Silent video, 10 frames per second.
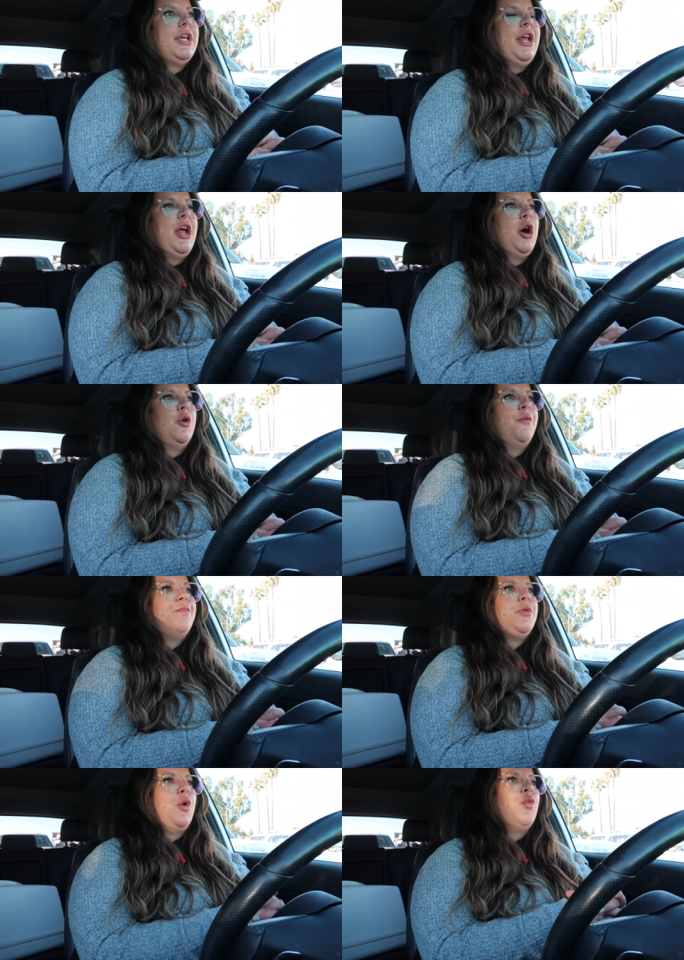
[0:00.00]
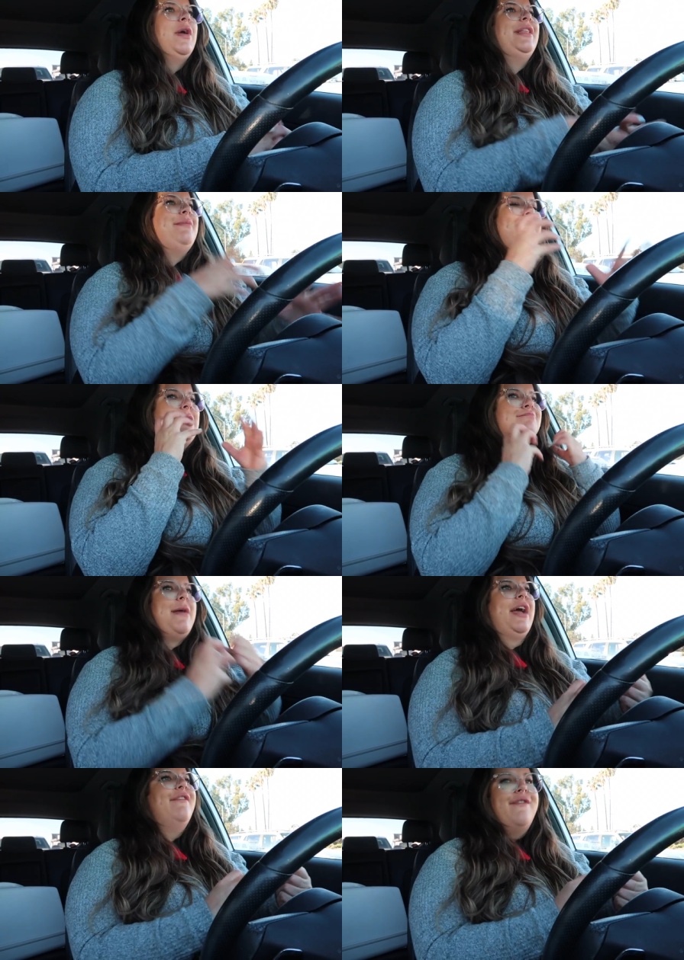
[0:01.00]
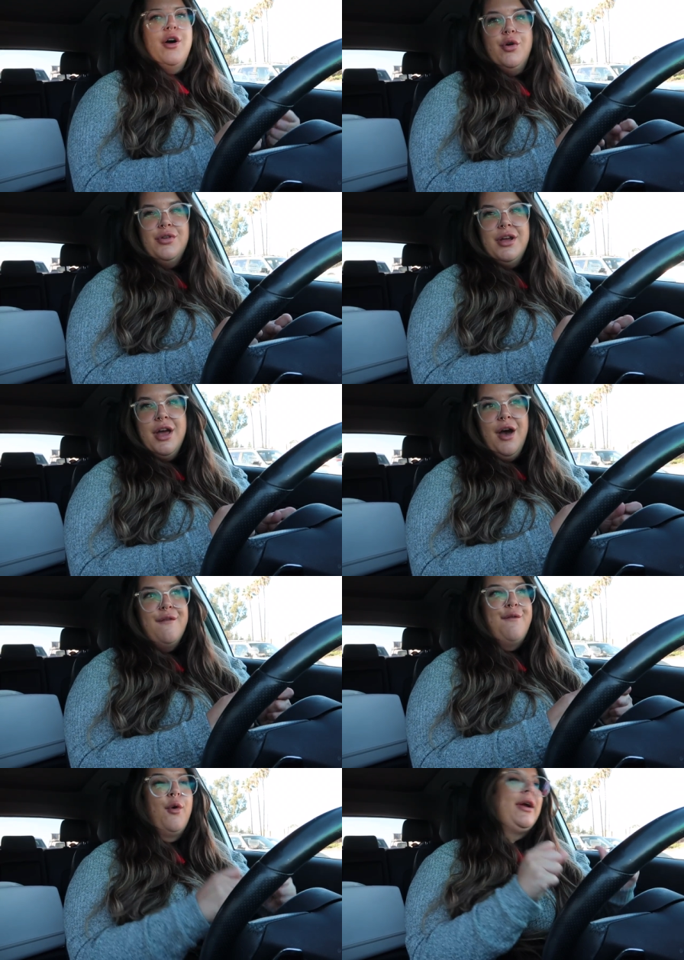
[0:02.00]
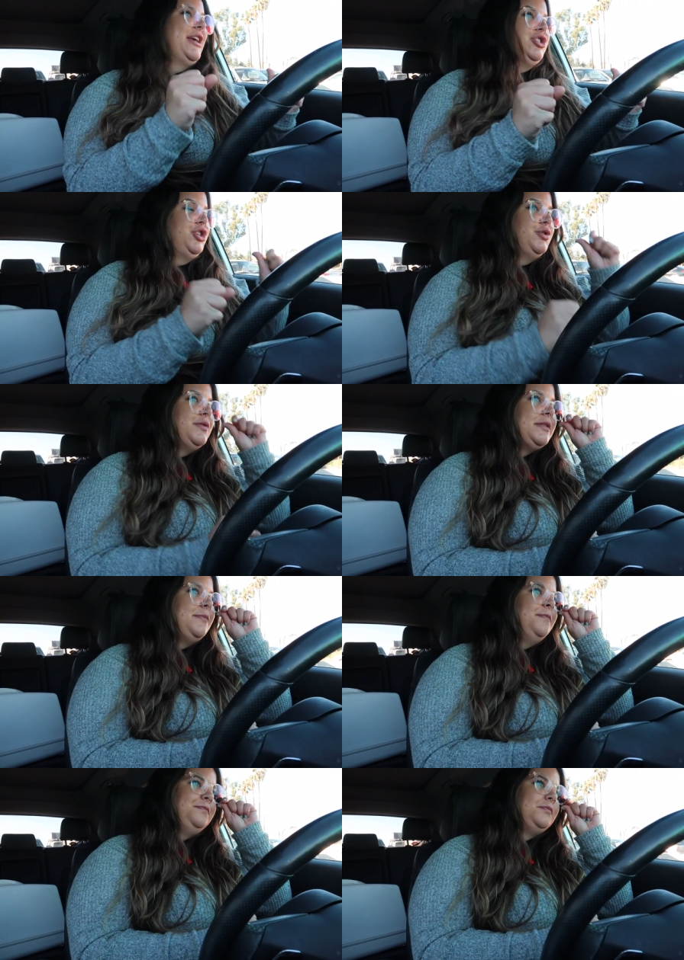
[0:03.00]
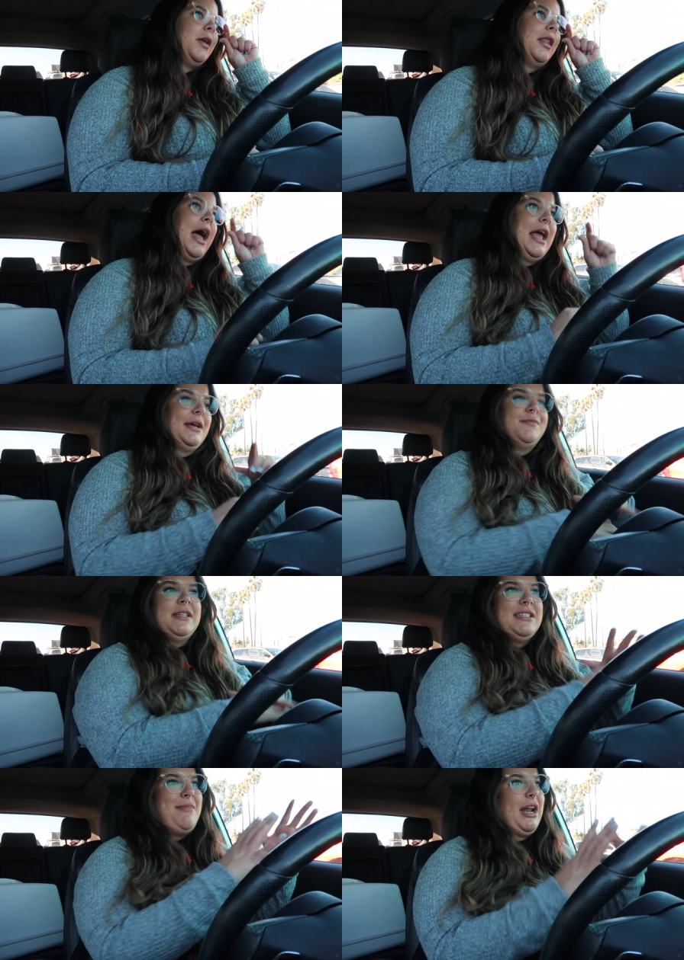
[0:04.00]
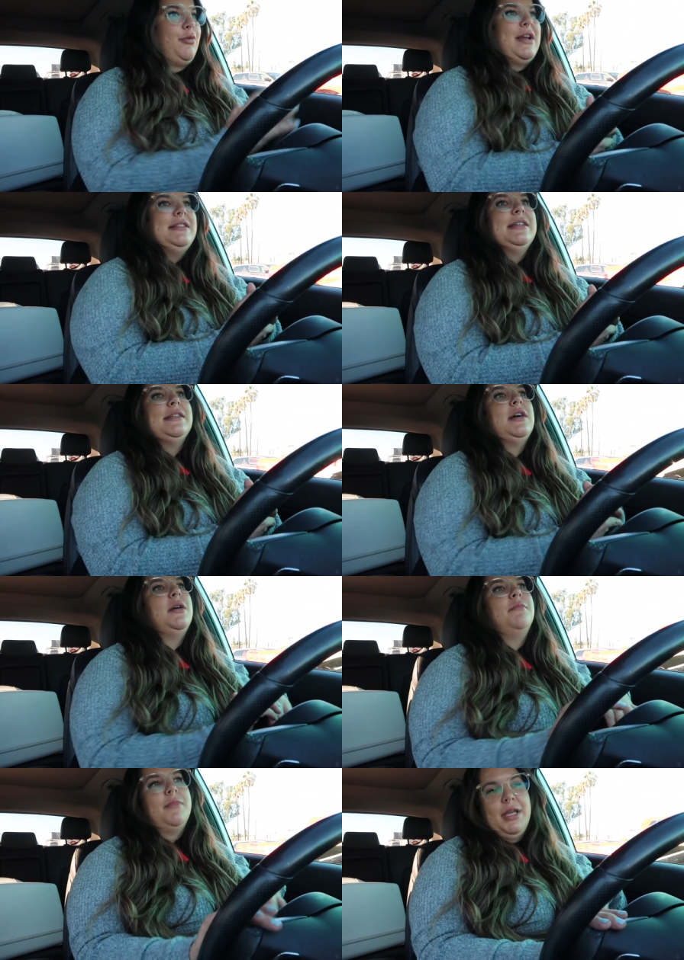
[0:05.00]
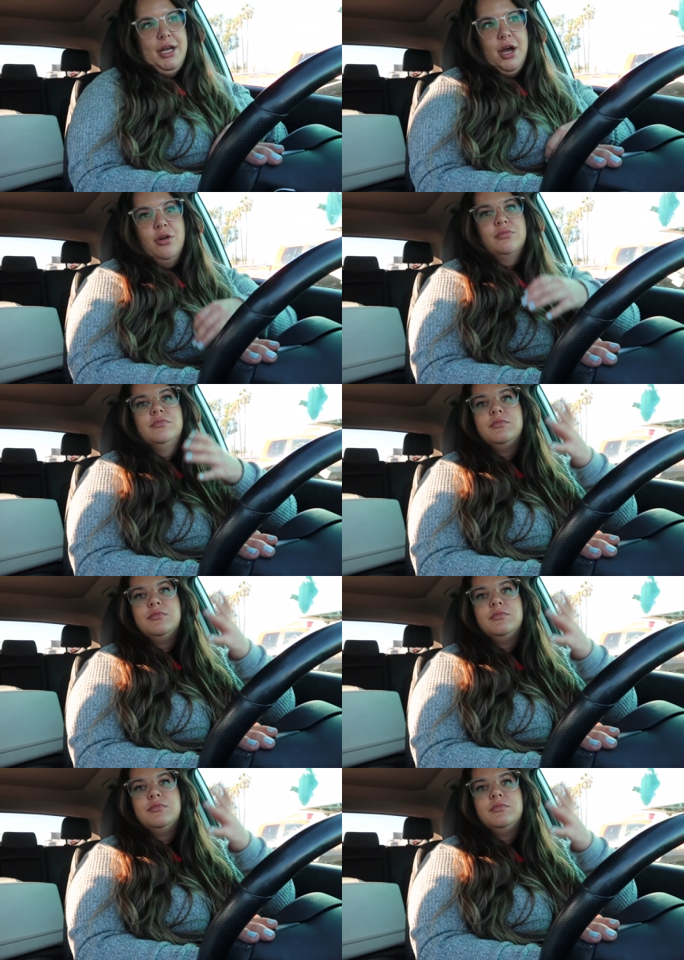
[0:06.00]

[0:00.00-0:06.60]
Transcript: you know, really be a megaphone for issues like systematic racism, you know,